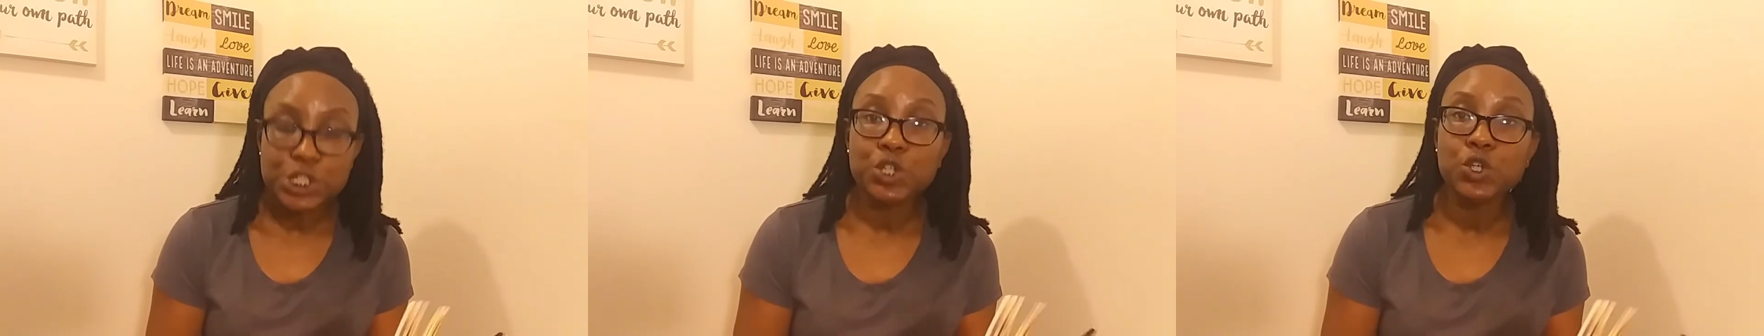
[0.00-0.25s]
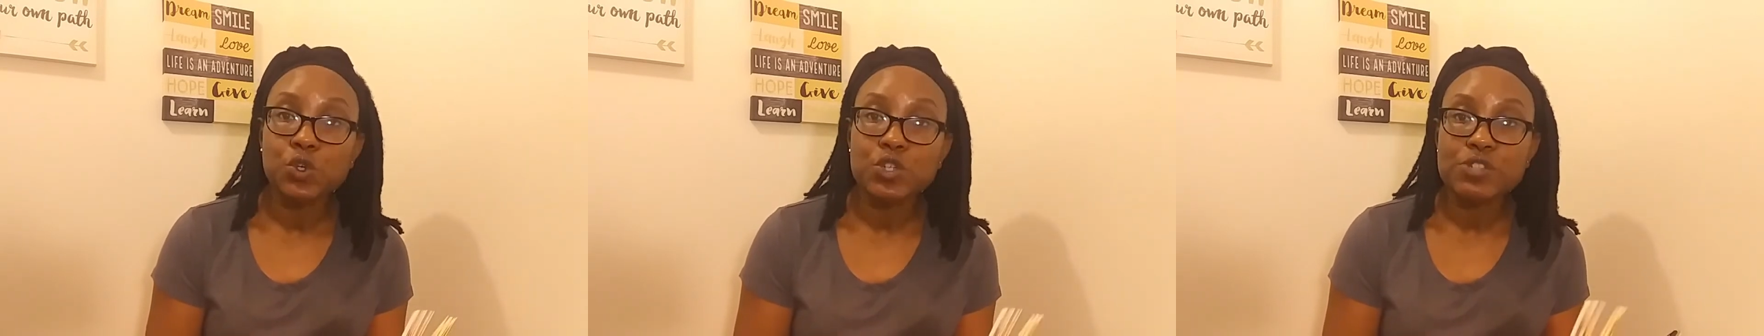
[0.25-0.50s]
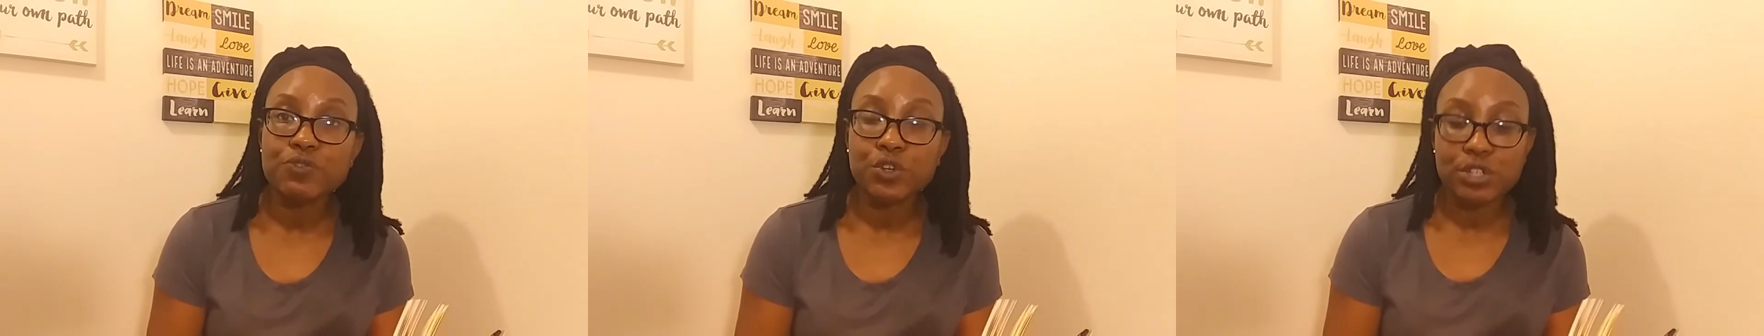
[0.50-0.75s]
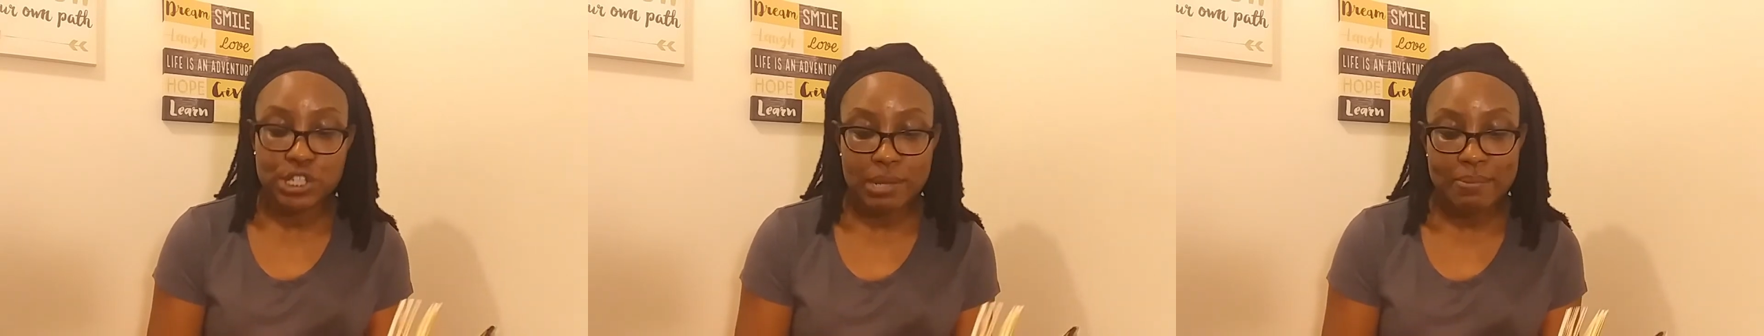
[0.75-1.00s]

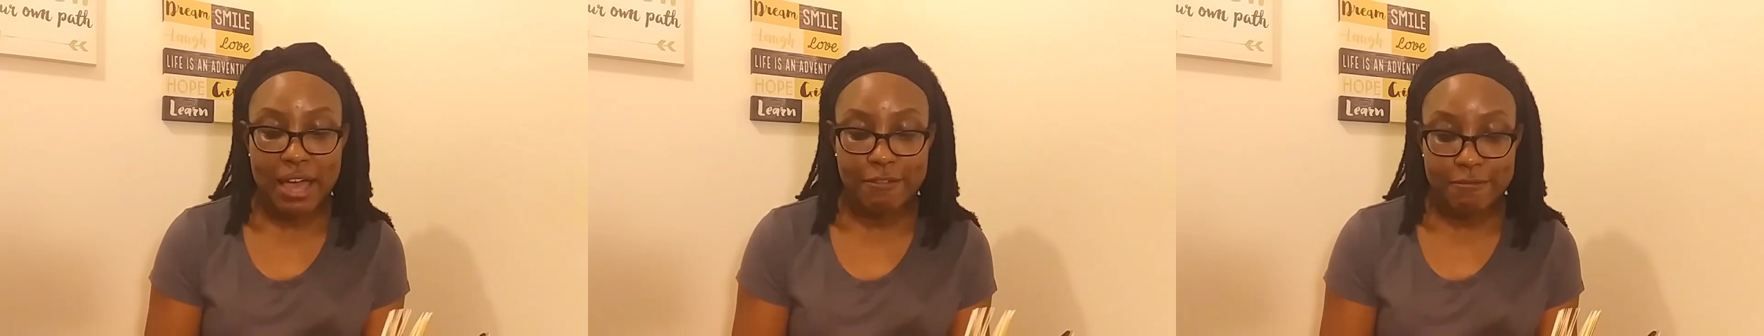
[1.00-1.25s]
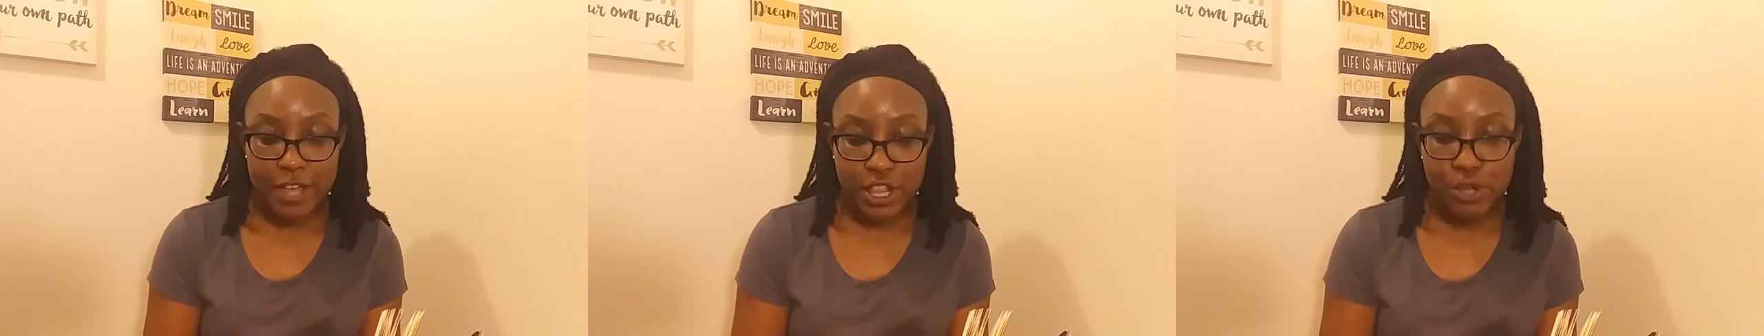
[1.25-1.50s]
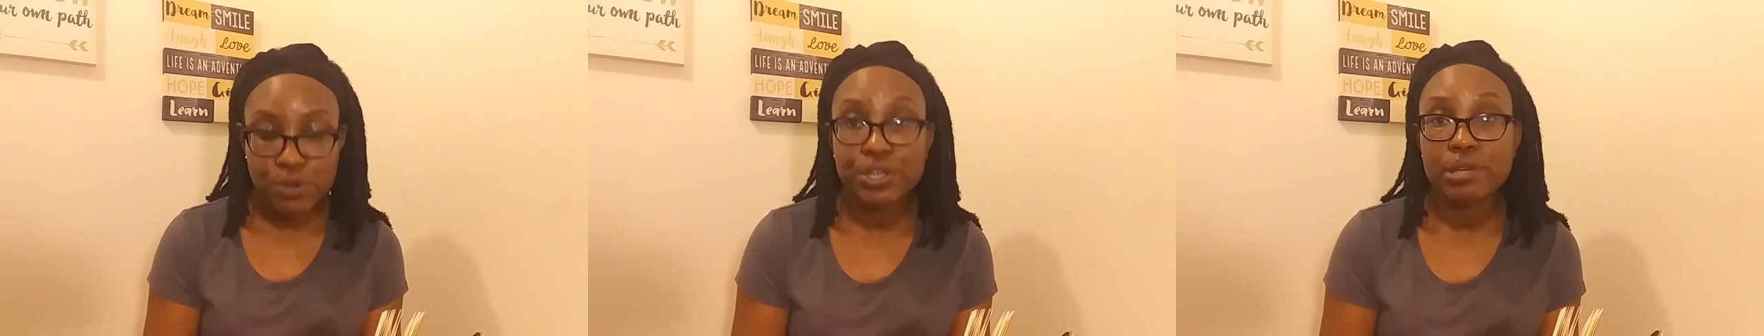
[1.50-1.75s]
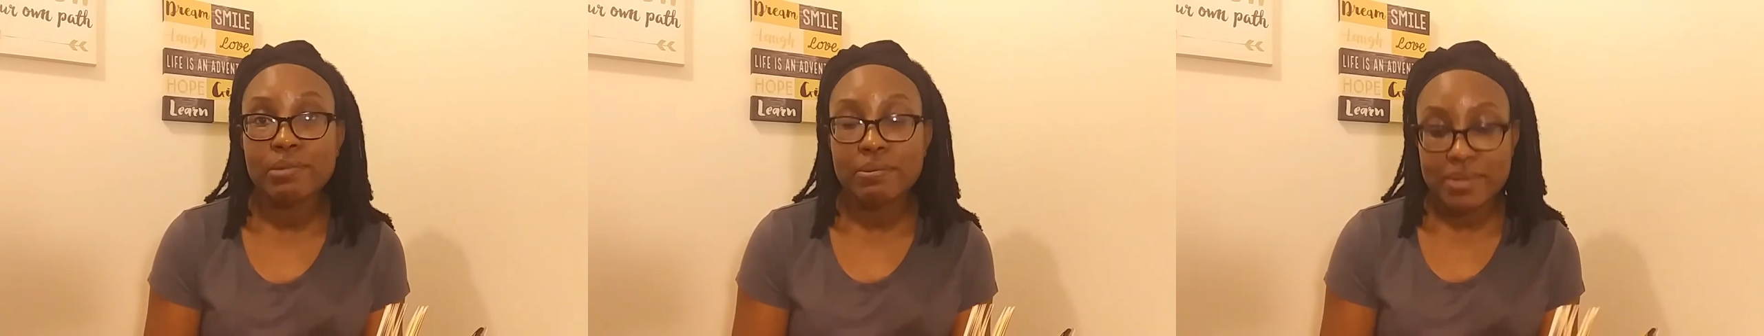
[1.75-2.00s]
useful to my fellow
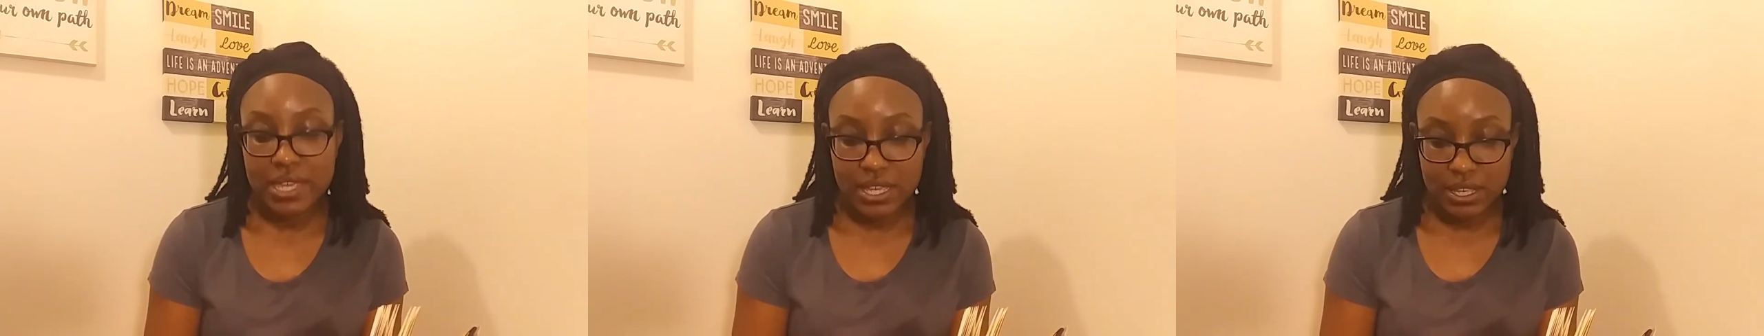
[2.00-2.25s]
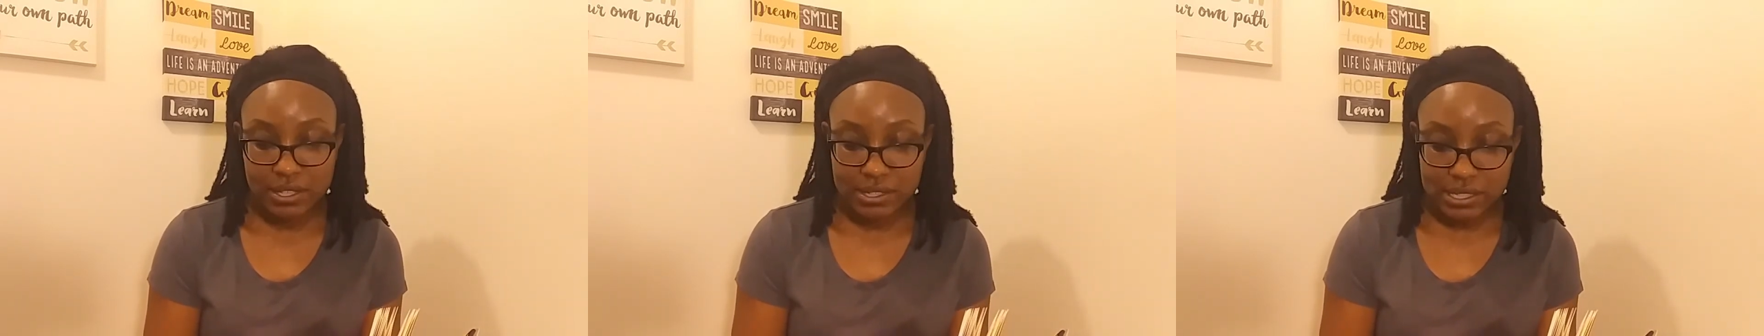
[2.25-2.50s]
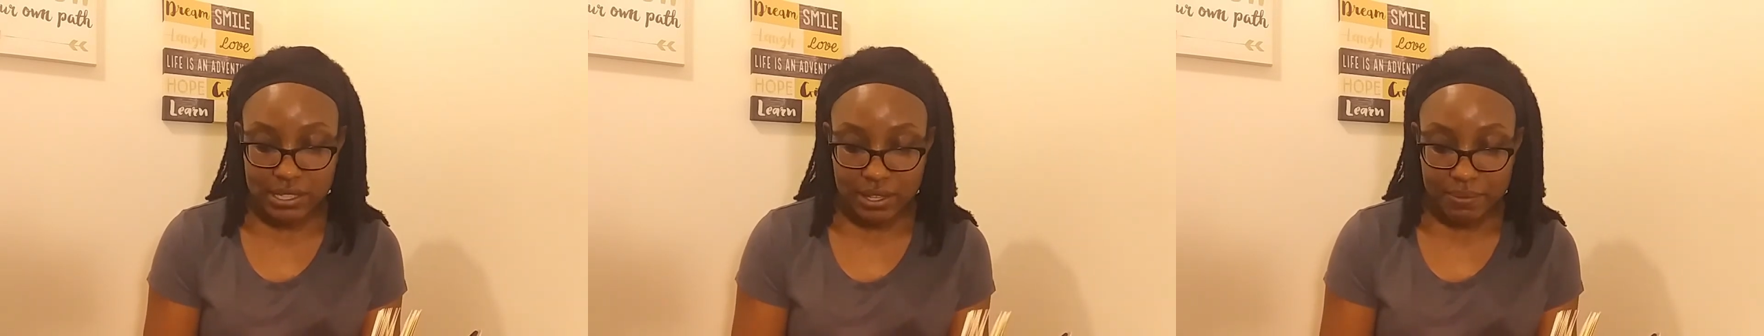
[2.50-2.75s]
human beings?